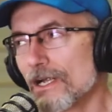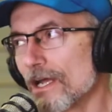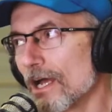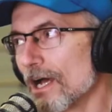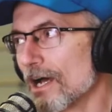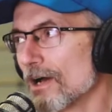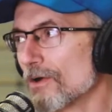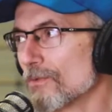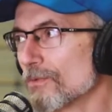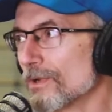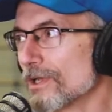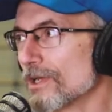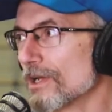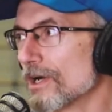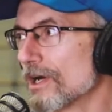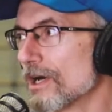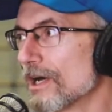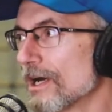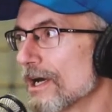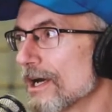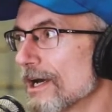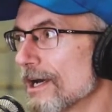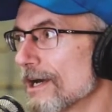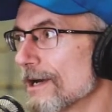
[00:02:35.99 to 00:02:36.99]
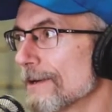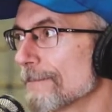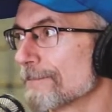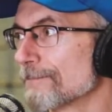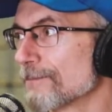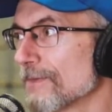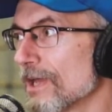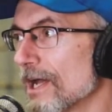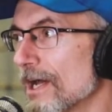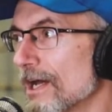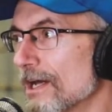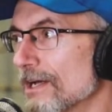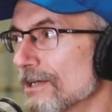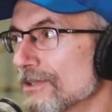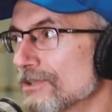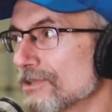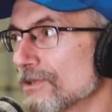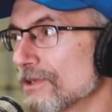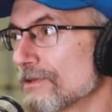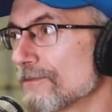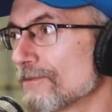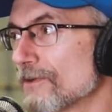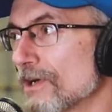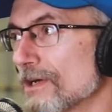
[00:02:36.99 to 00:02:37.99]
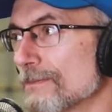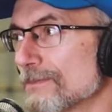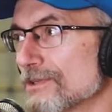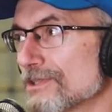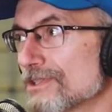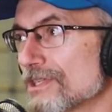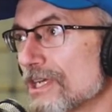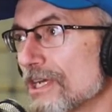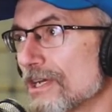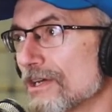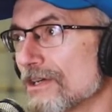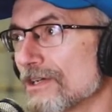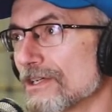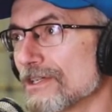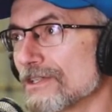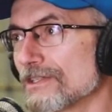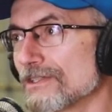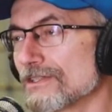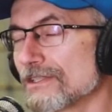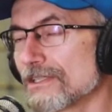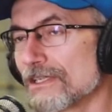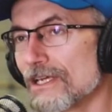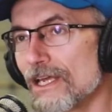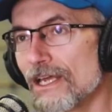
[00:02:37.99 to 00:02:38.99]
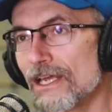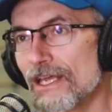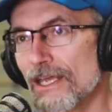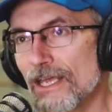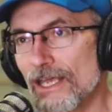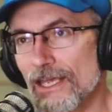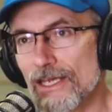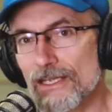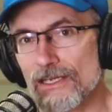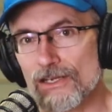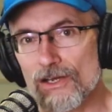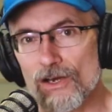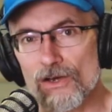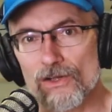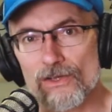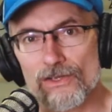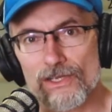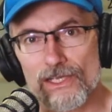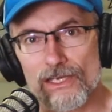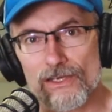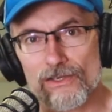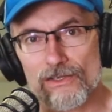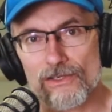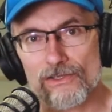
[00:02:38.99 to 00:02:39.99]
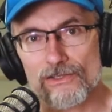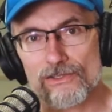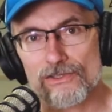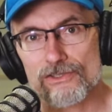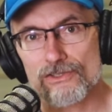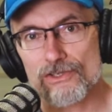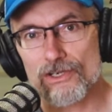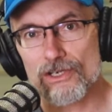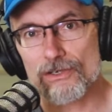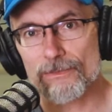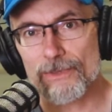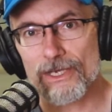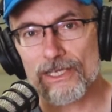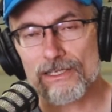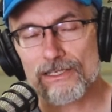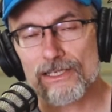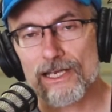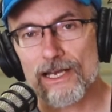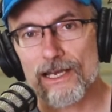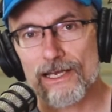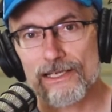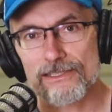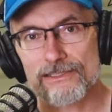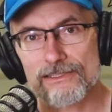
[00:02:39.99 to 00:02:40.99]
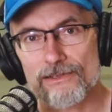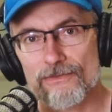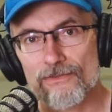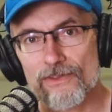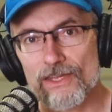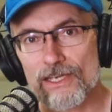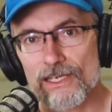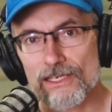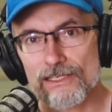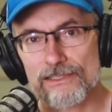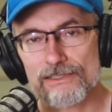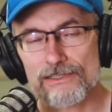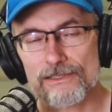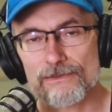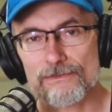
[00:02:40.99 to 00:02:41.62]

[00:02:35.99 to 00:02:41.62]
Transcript: Uh, we are uh, doing farmer's carries and all the other strongman kinds of things.